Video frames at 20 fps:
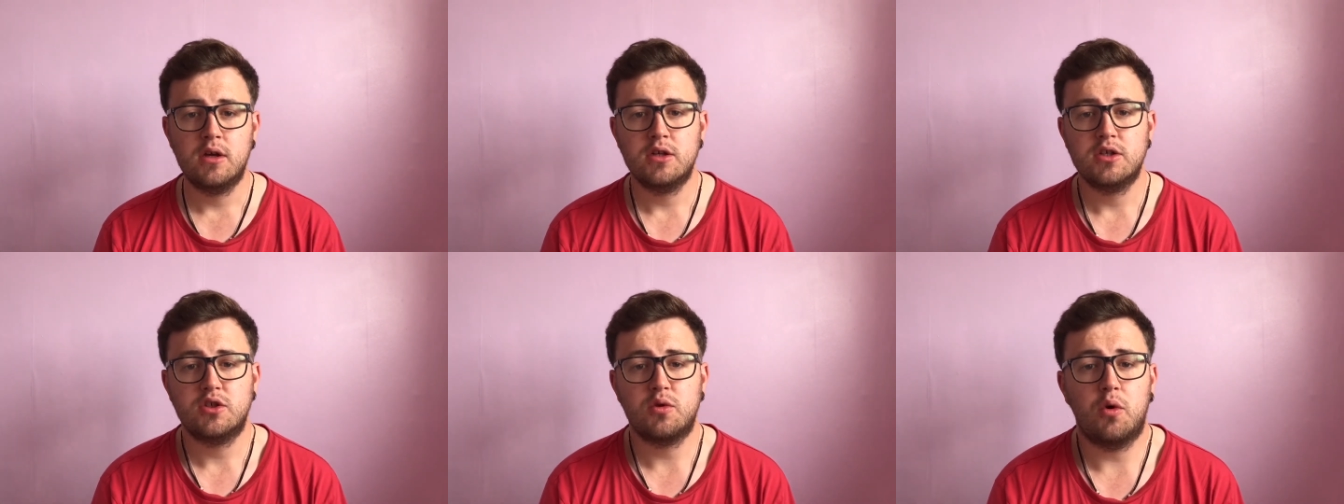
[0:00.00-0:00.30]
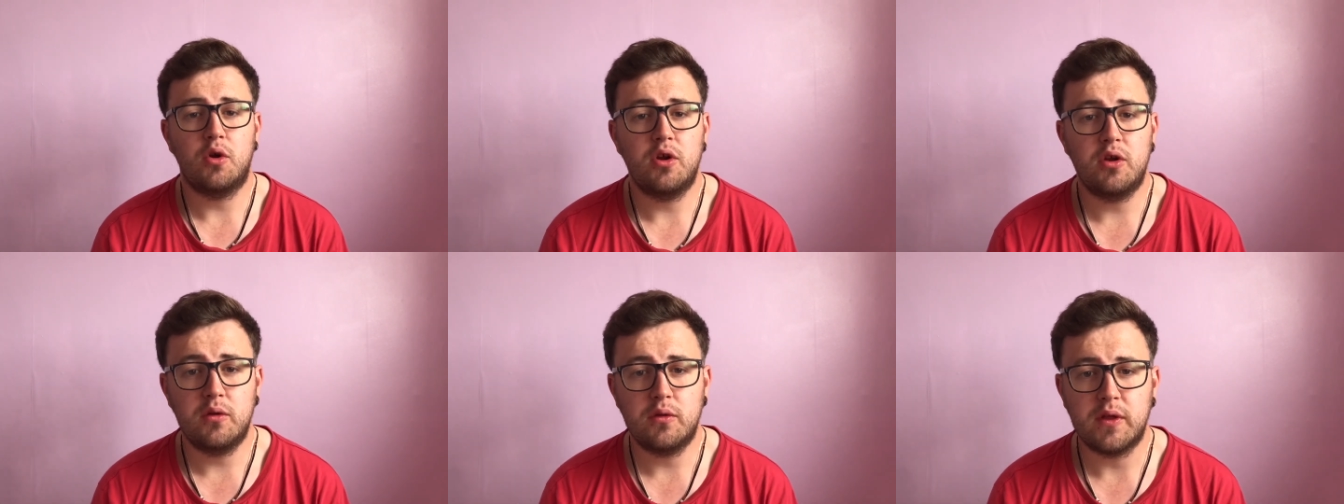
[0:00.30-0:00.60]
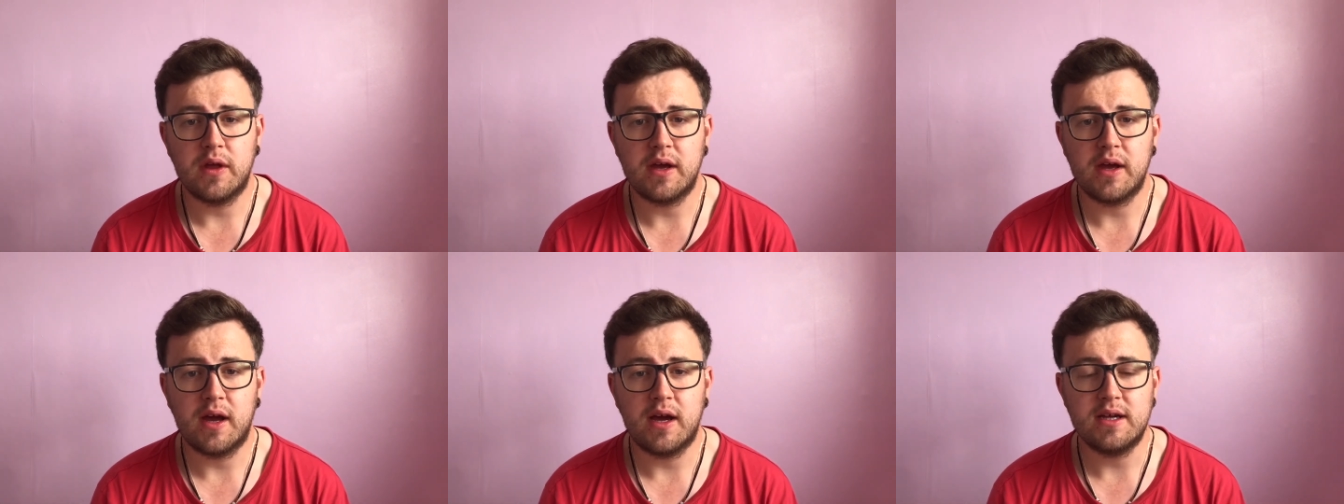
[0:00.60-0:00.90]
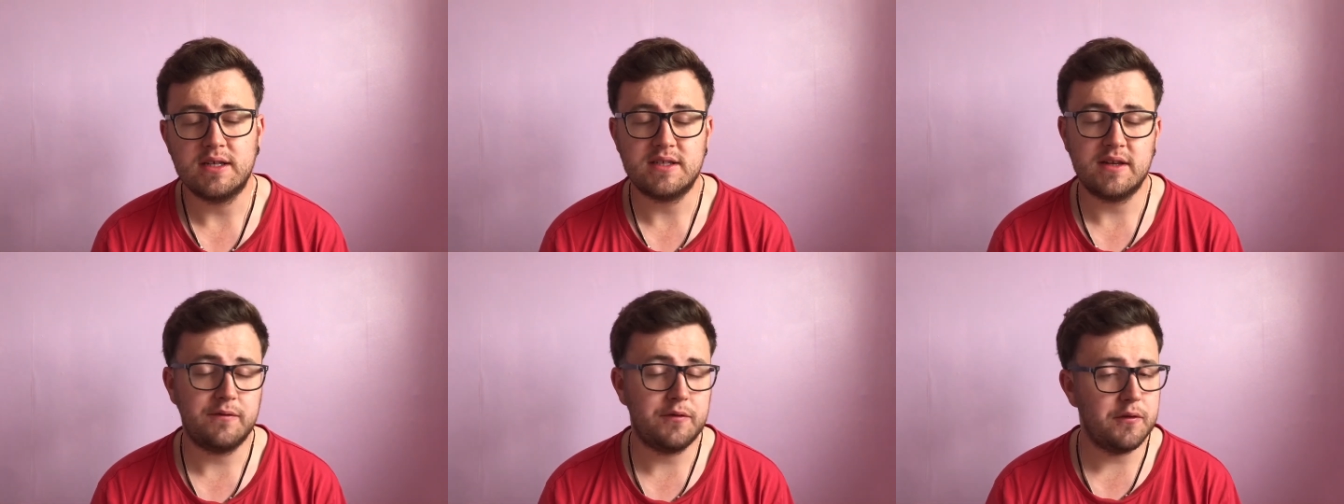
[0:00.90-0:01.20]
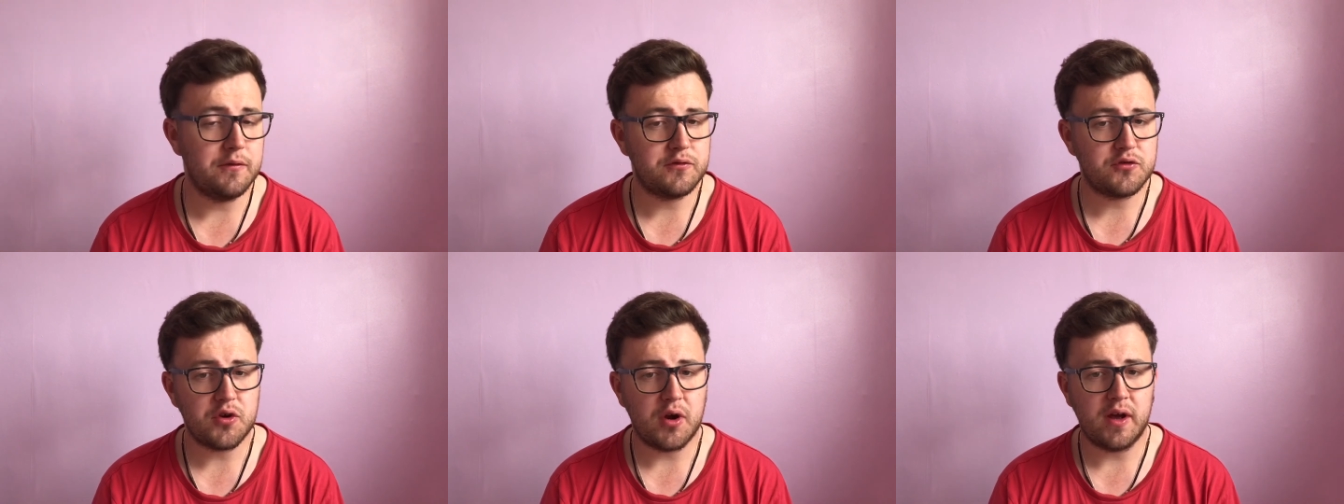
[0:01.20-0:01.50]
So what do you think, guys? If
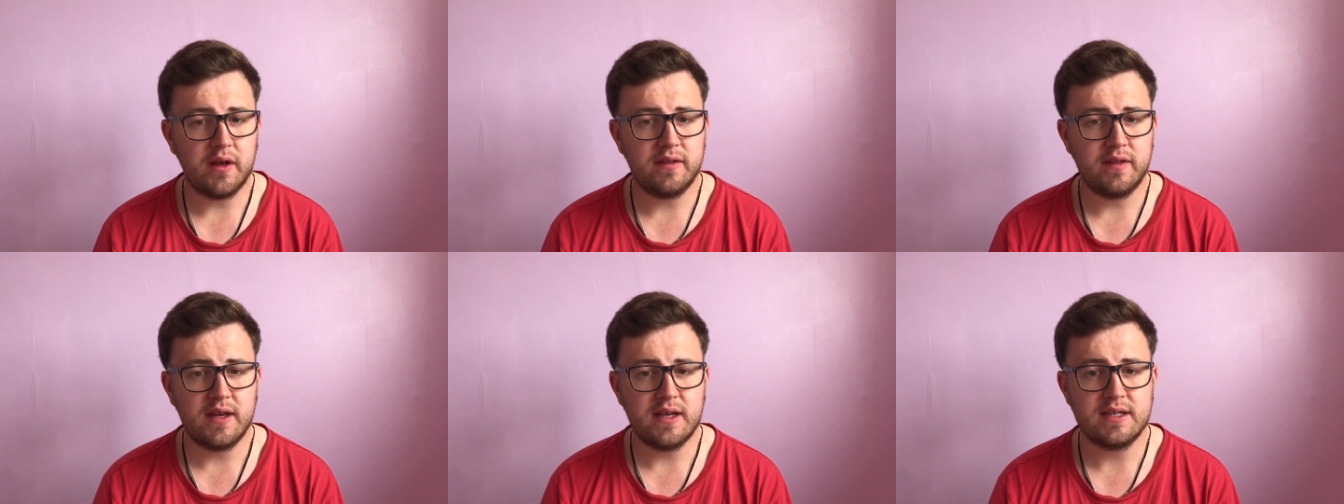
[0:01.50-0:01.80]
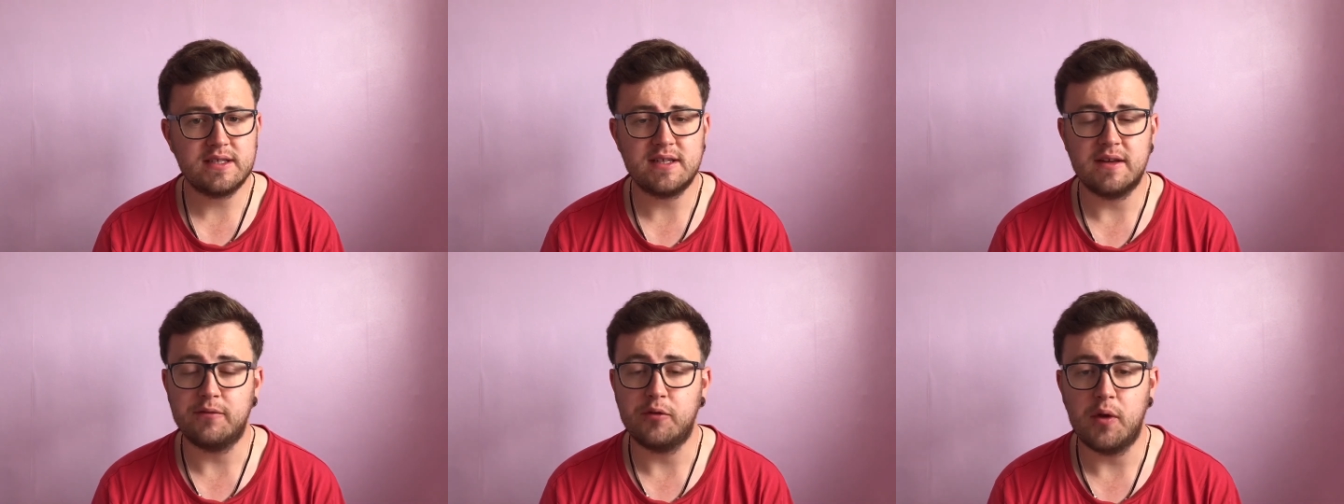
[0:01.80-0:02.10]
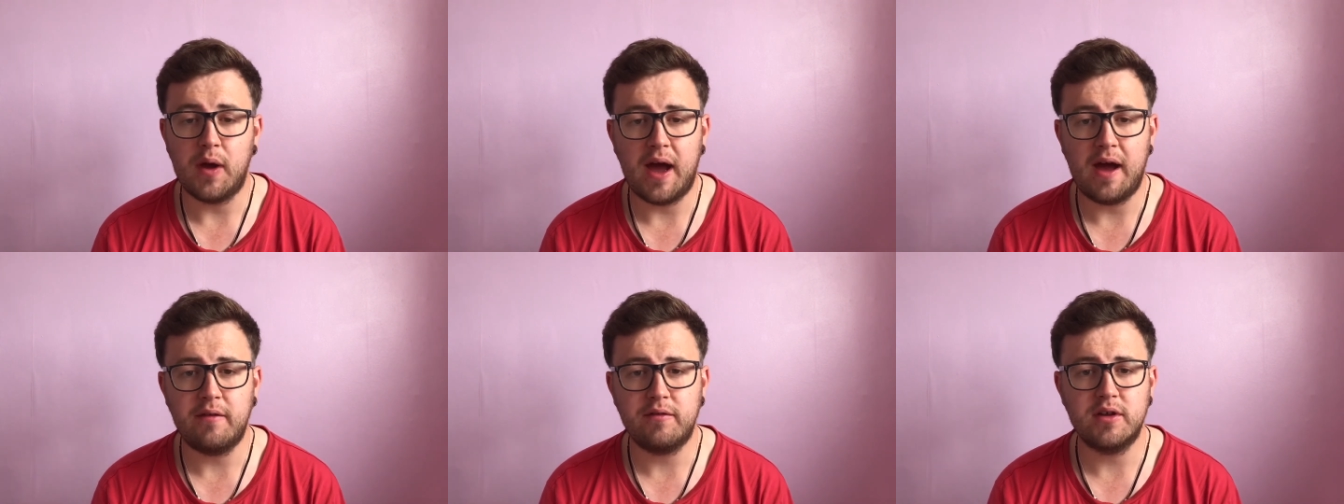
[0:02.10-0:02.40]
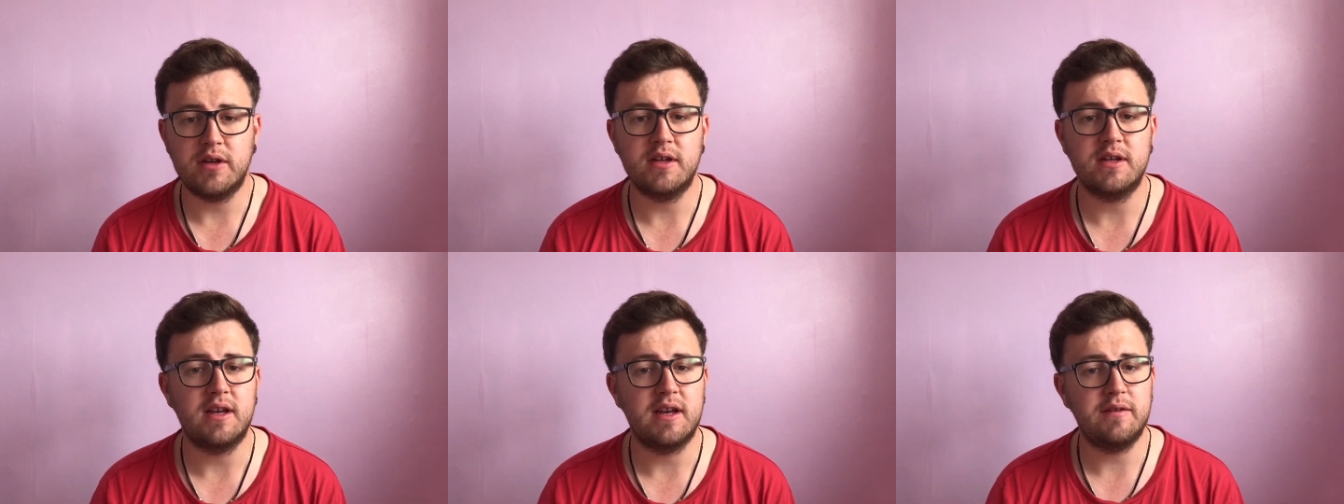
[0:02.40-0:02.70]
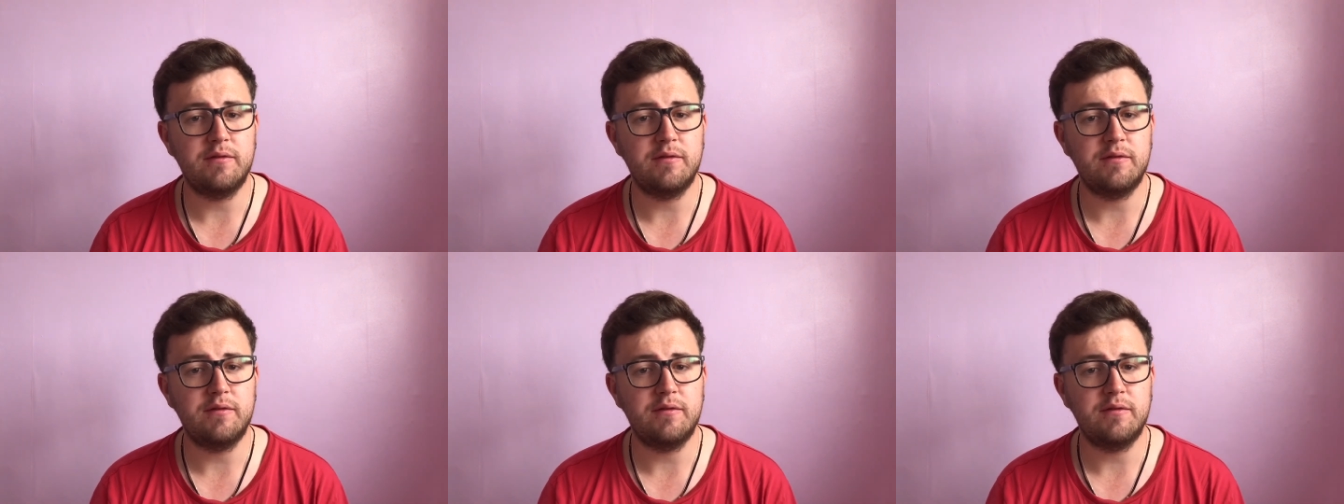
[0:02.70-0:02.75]
you've tried this, if you haven't,